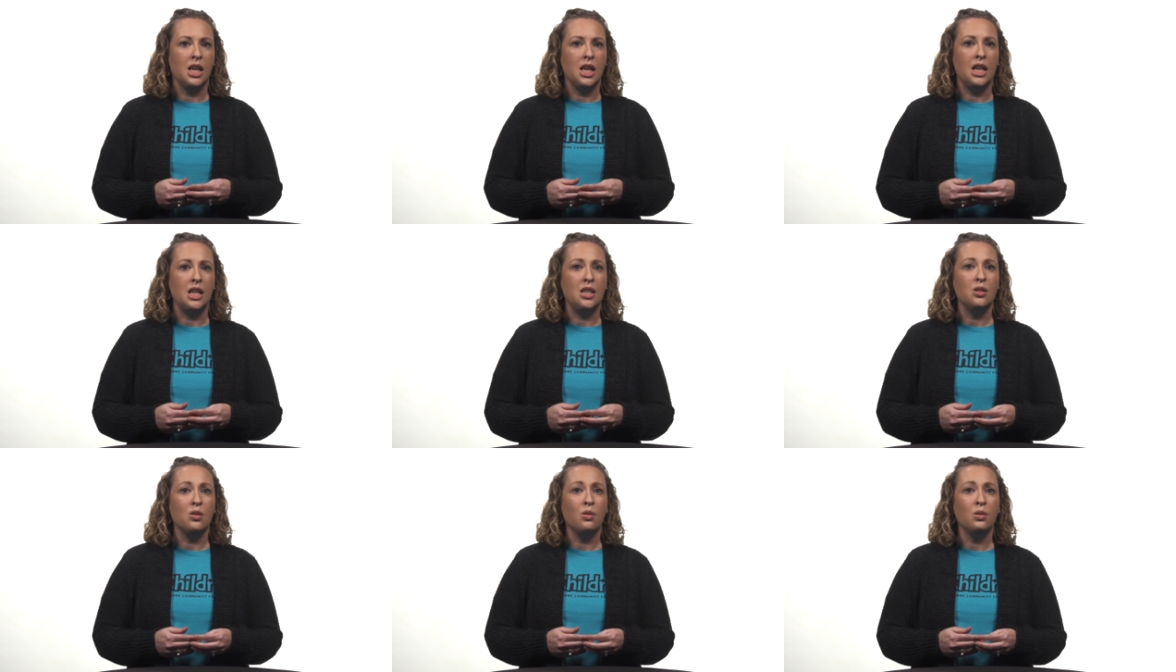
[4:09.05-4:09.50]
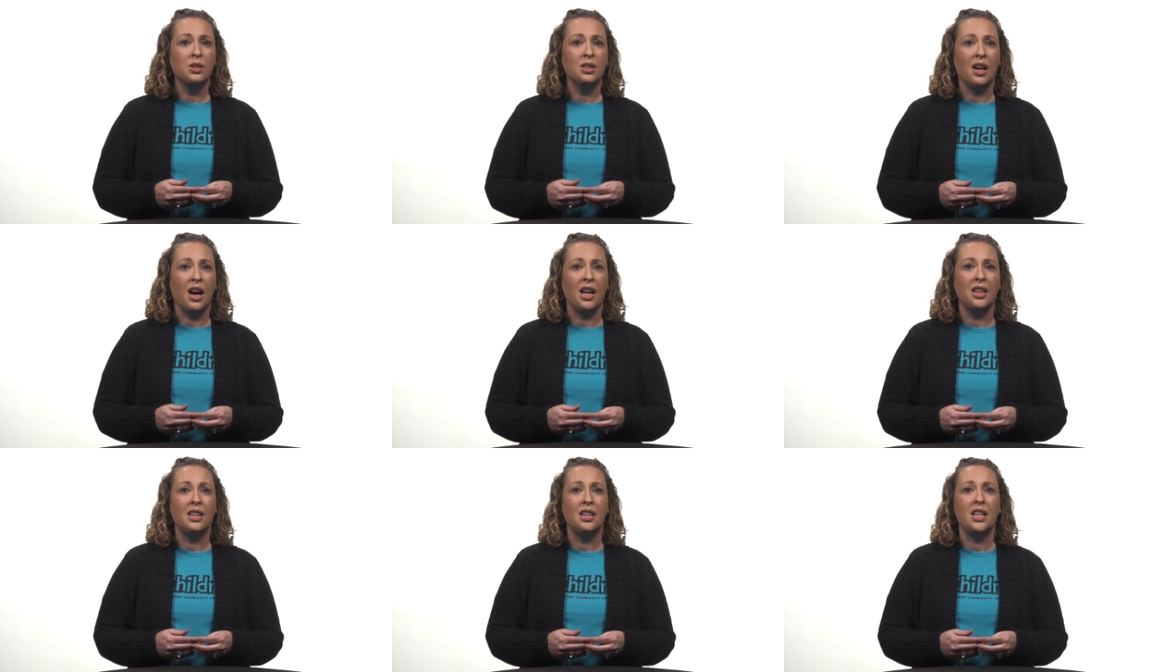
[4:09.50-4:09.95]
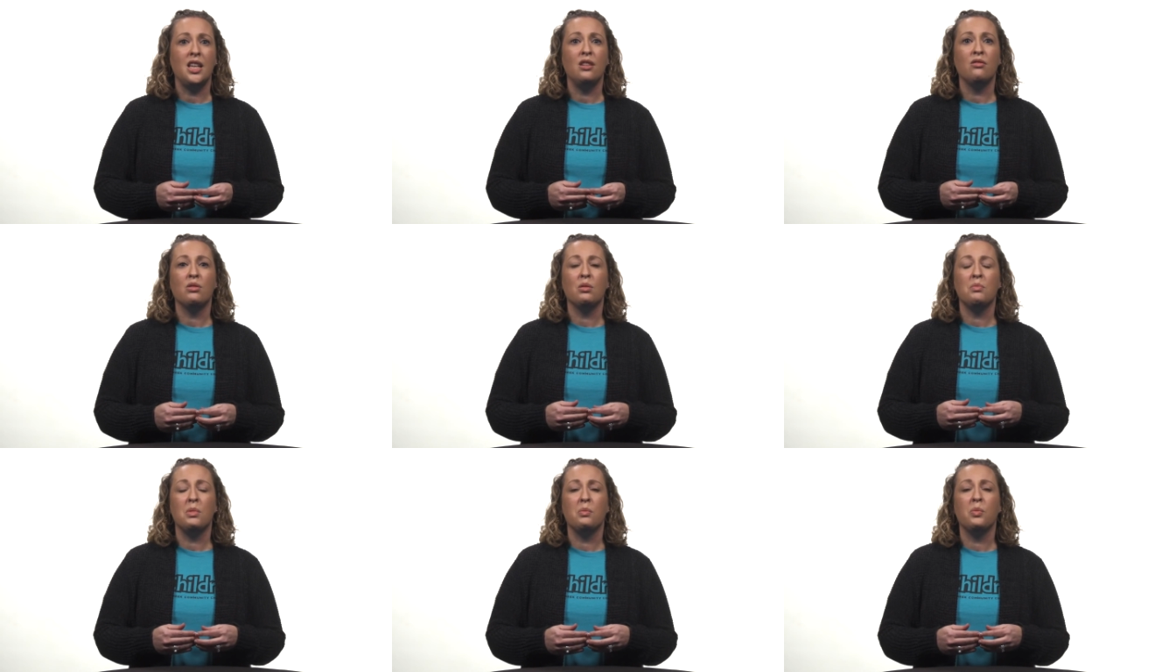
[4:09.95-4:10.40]
He told God that he
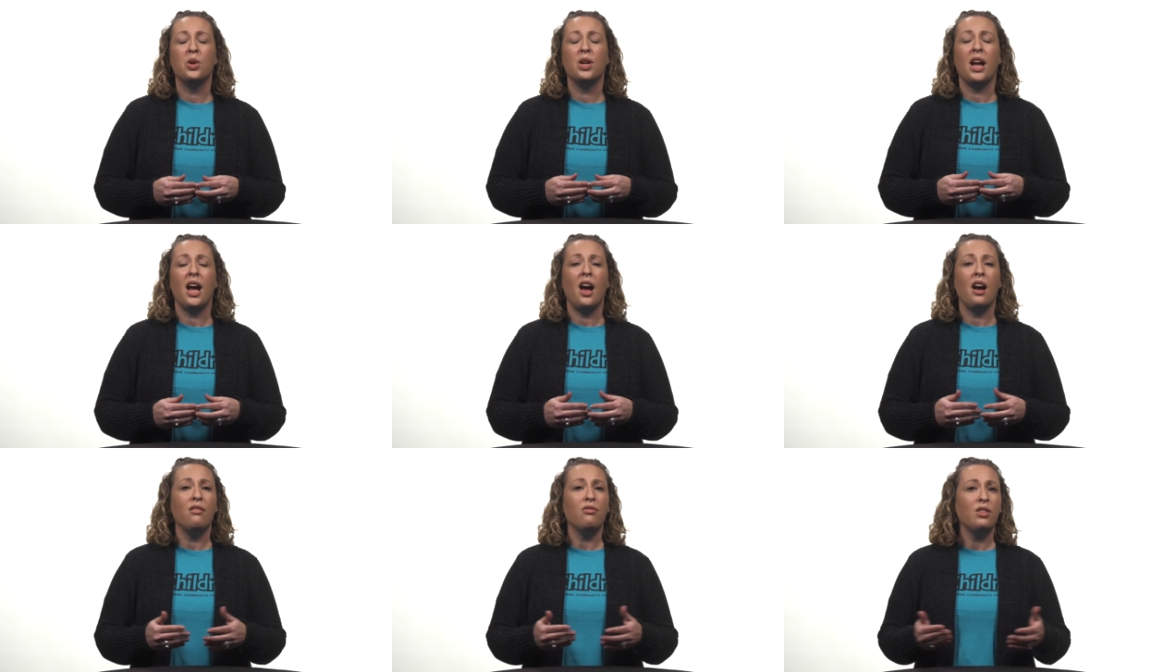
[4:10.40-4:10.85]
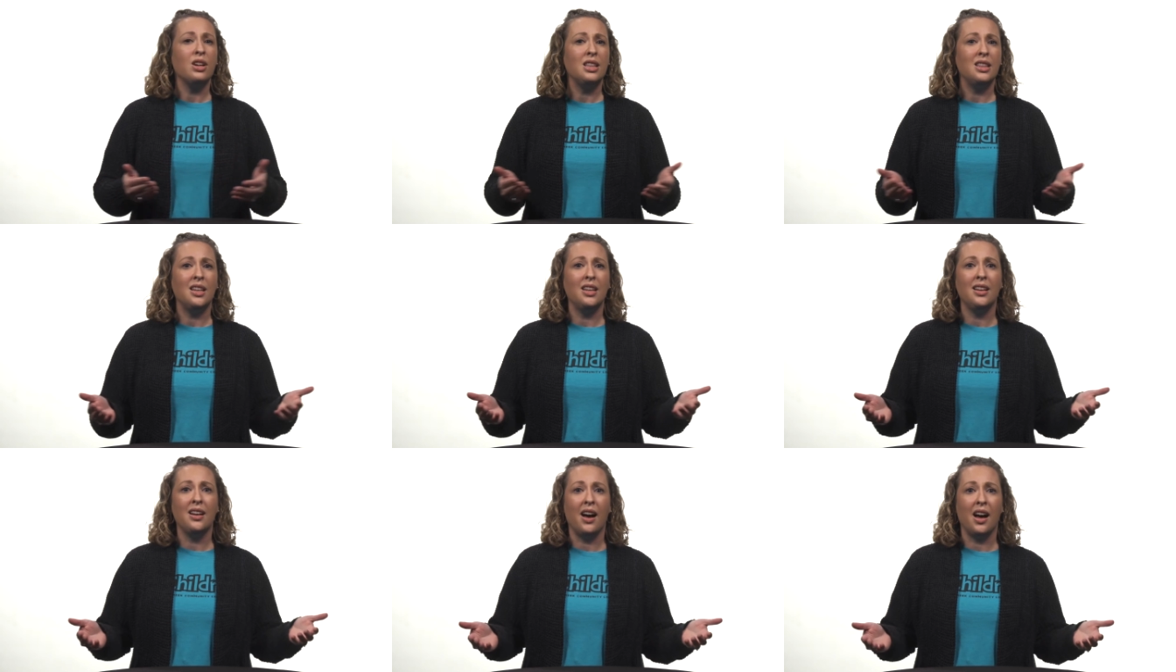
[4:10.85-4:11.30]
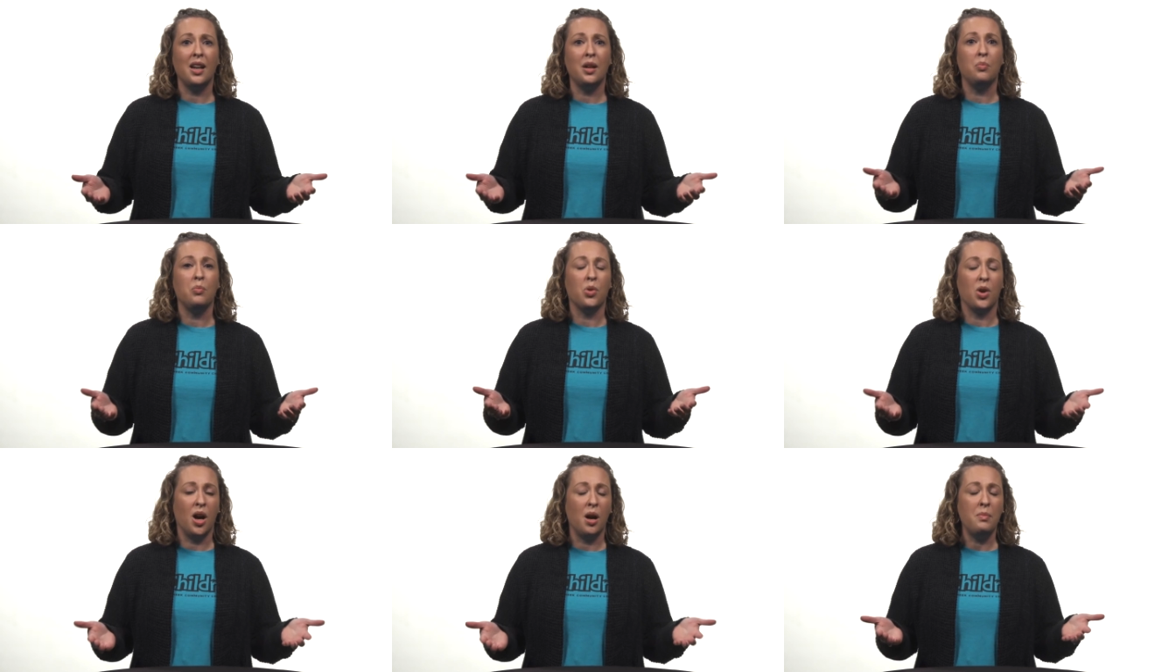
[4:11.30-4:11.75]
remembered everything God
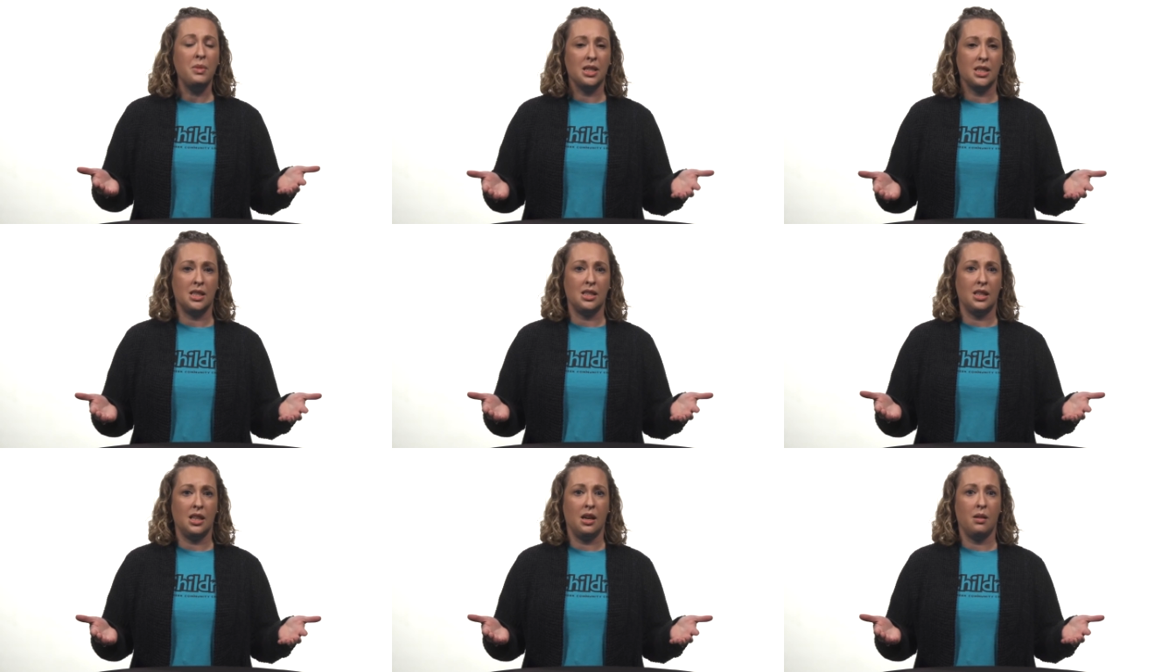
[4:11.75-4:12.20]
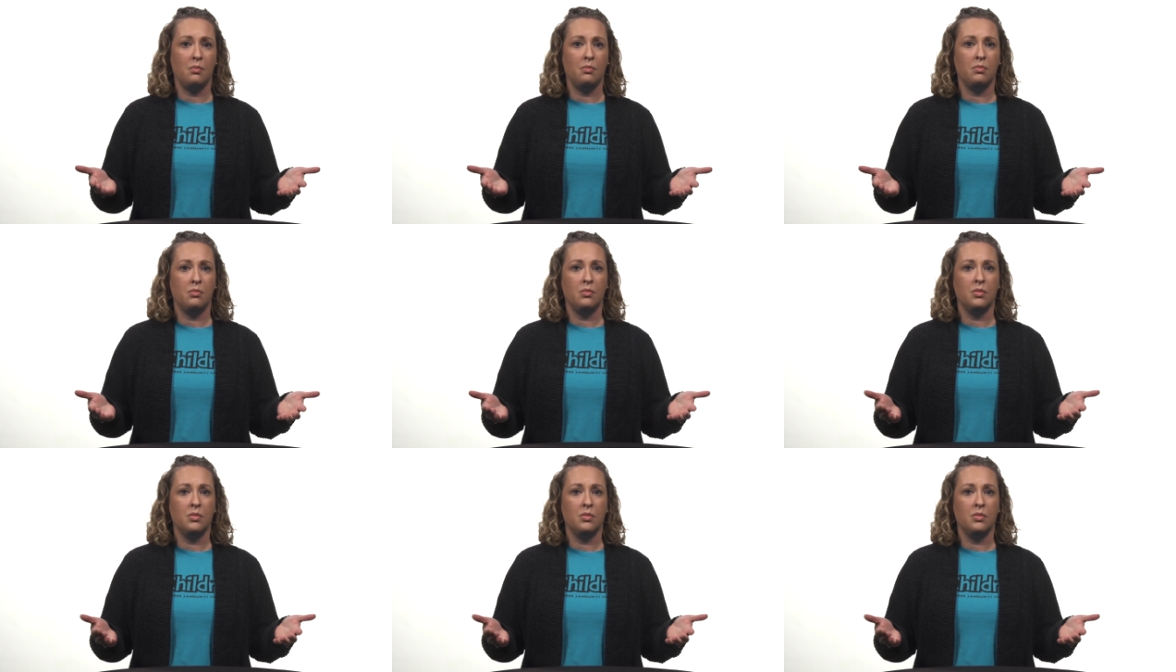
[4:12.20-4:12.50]
had promised them.